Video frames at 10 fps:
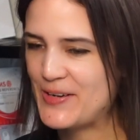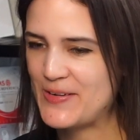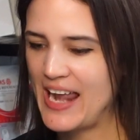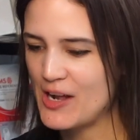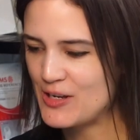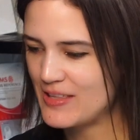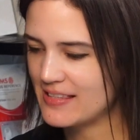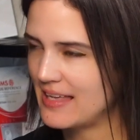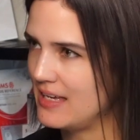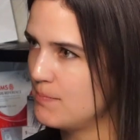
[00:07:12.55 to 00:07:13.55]
And how do you think
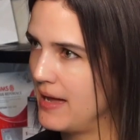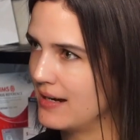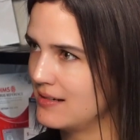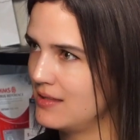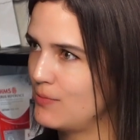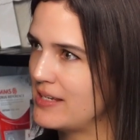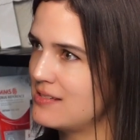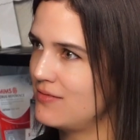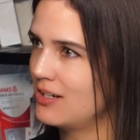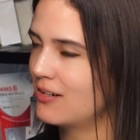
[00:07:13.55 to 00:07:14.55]
that impacted the rest
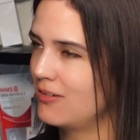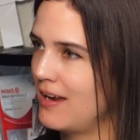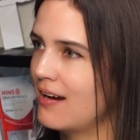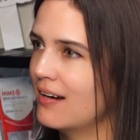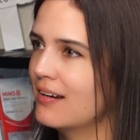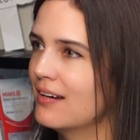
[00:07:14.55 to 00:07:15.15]
of your career?